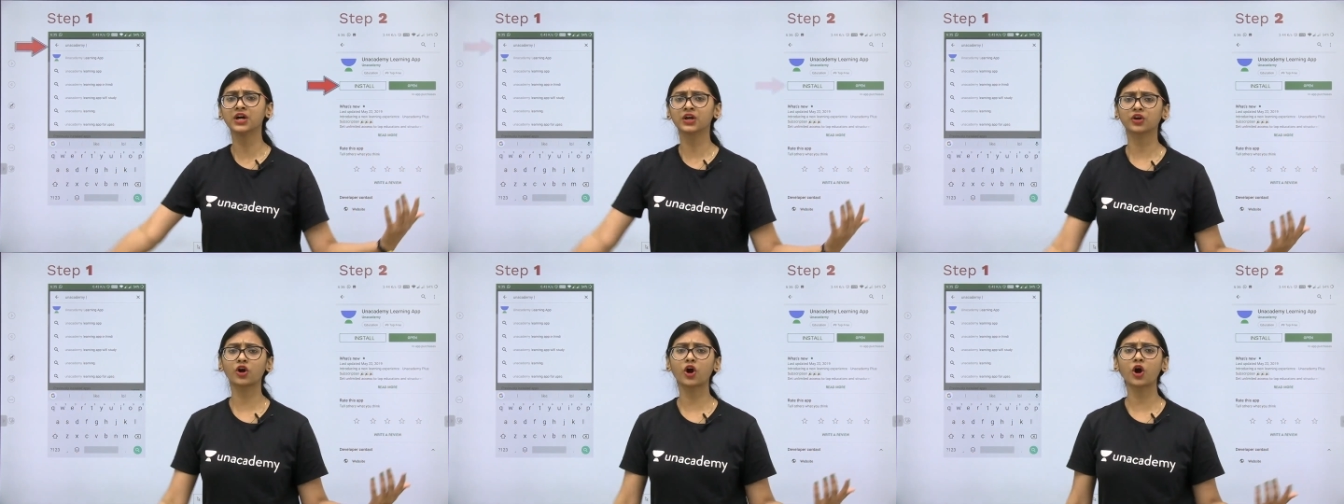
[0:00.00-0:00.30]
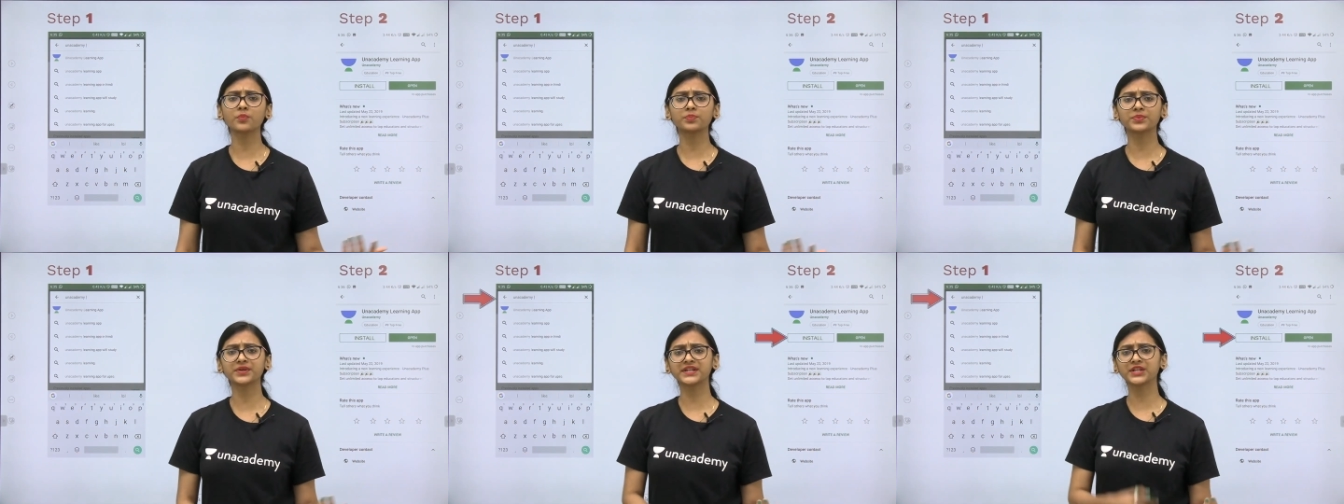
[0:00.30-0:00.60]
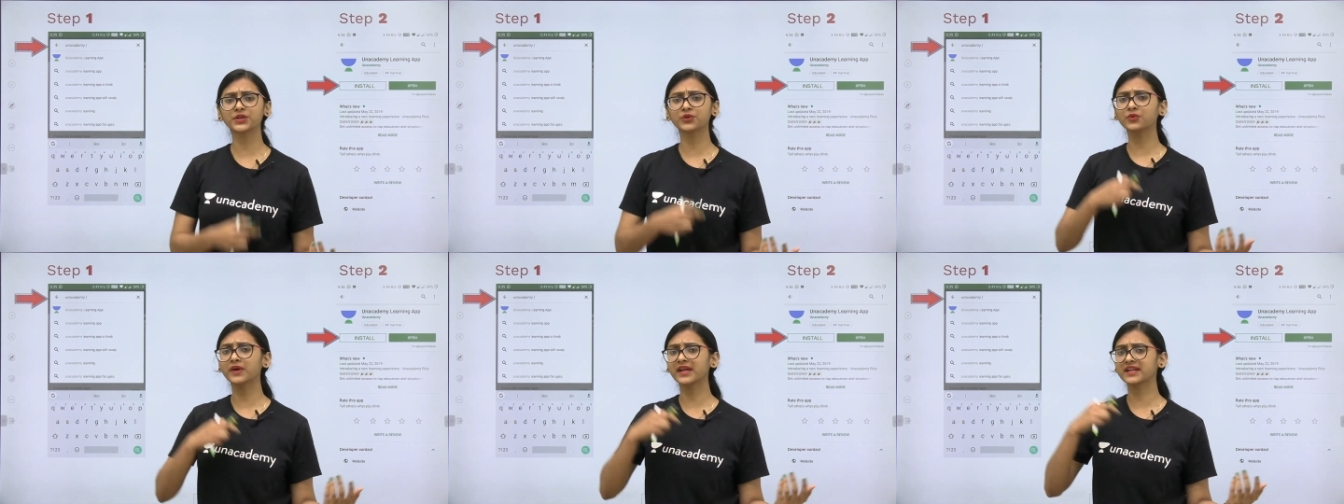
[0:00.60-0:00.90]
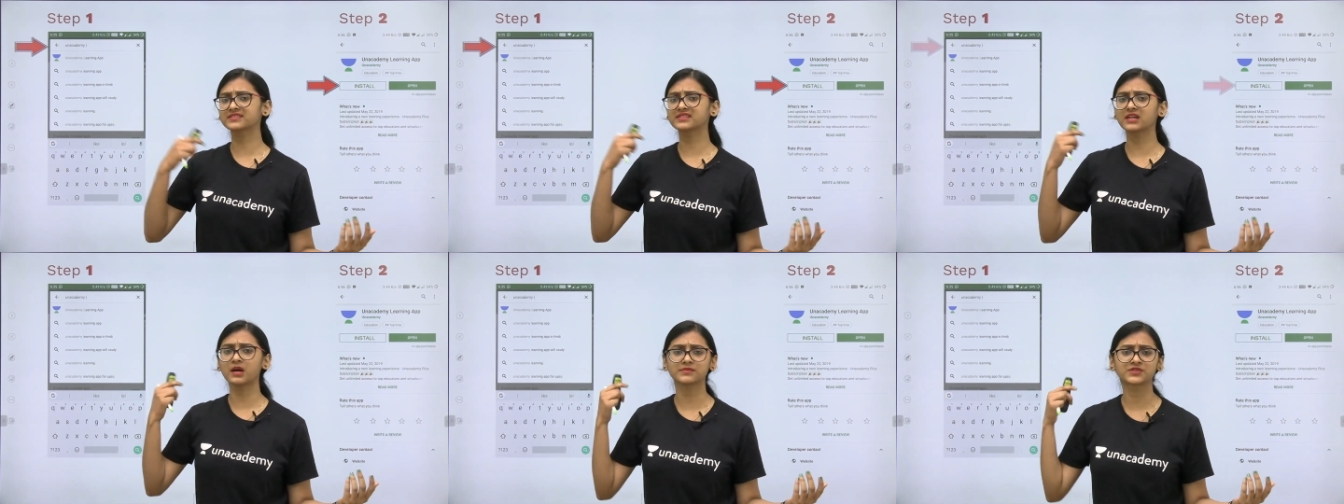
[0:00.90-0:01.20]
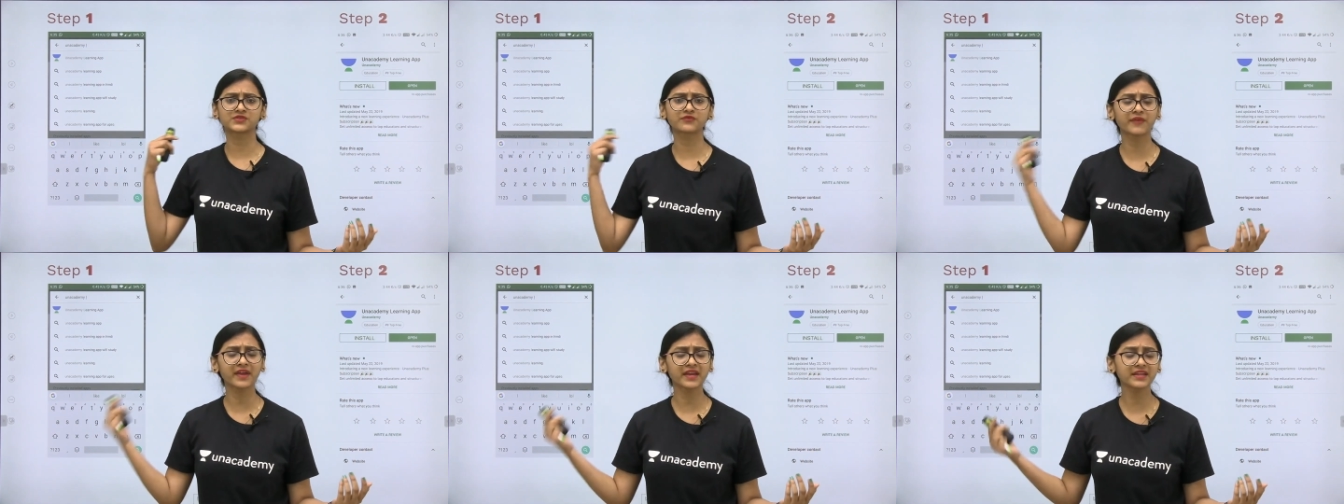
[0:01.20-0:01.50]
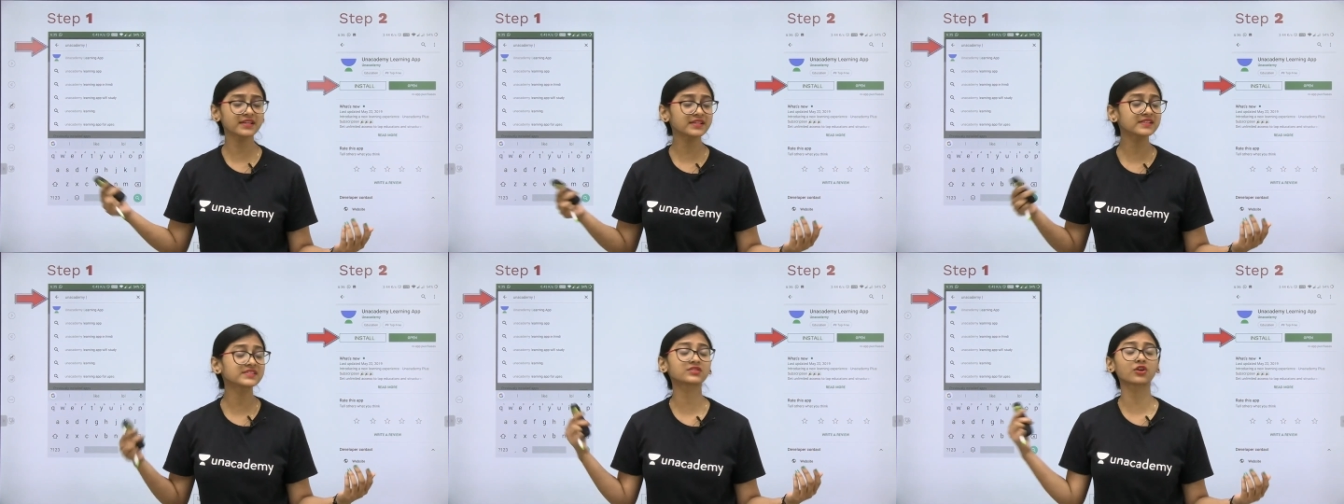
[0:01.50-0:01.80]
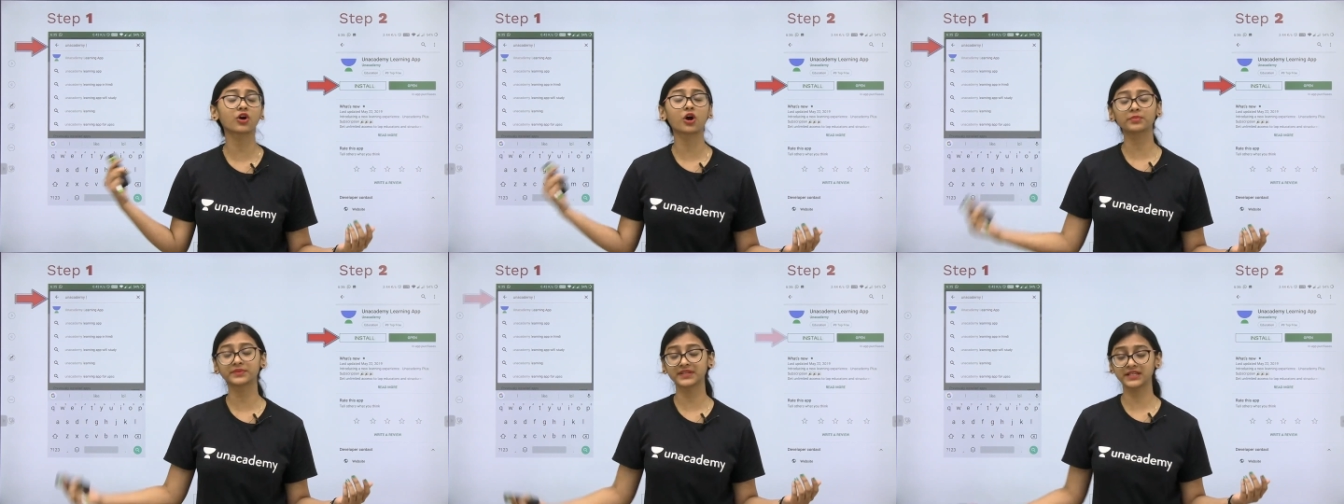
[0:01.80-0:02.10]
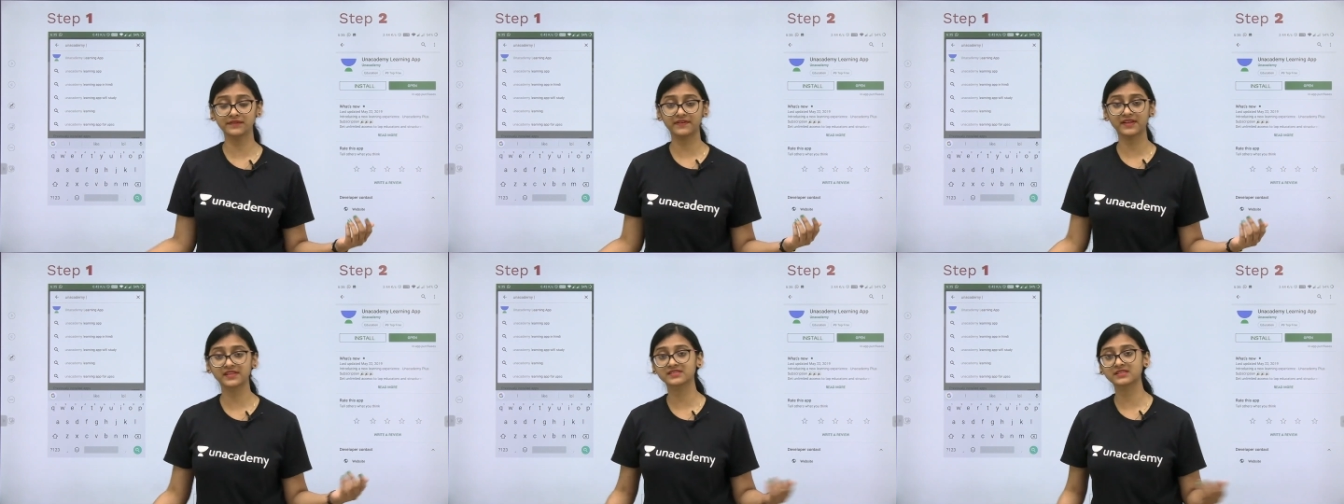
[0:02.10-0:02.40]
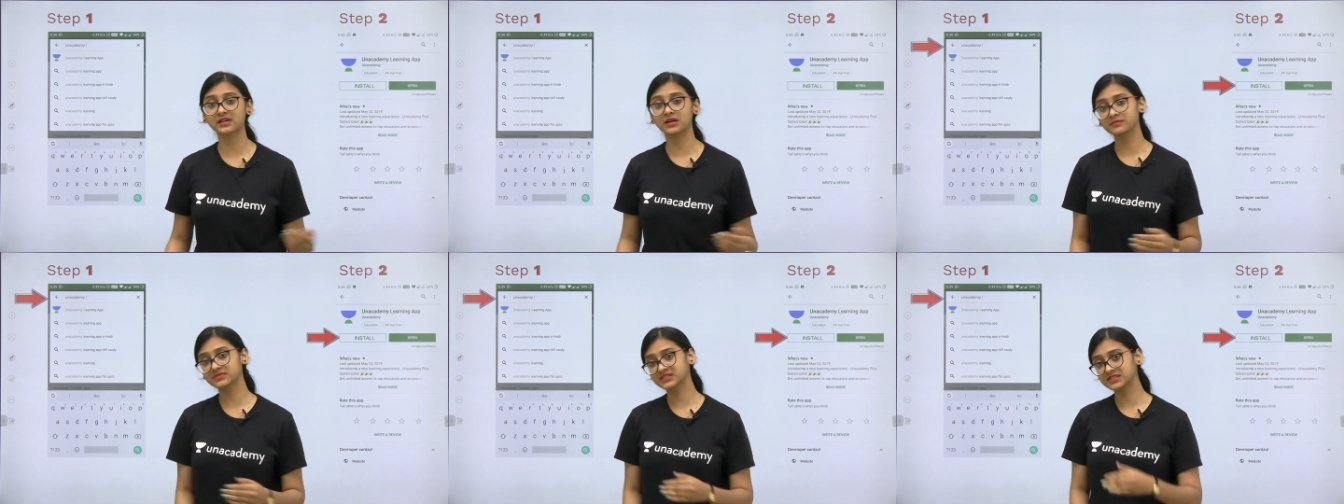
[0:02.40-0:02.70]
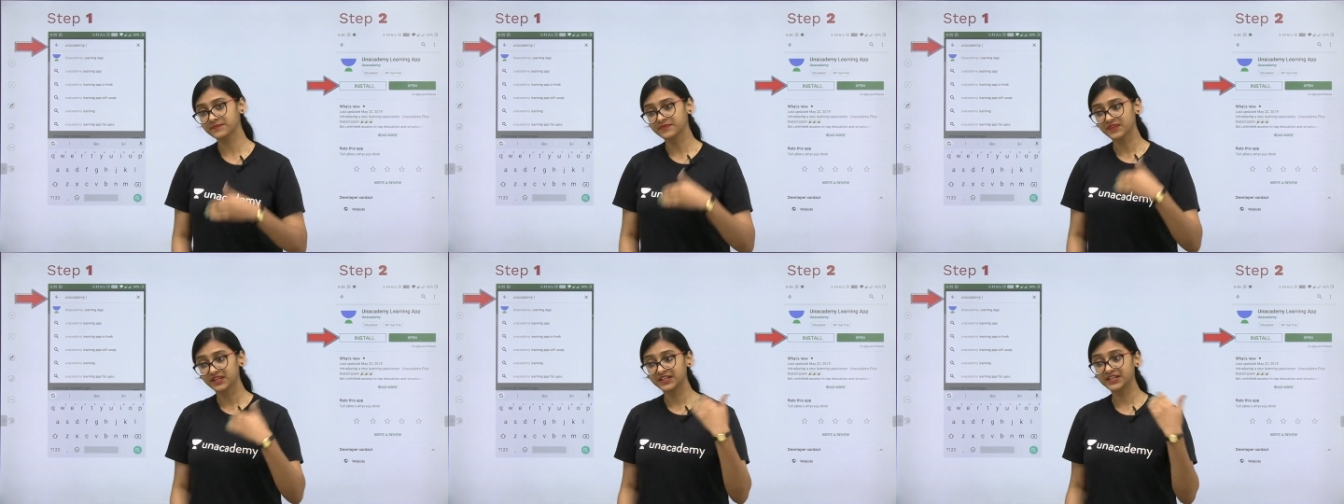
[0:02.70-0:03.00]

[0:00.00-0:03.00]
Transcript: competitive exams, various competitive exams,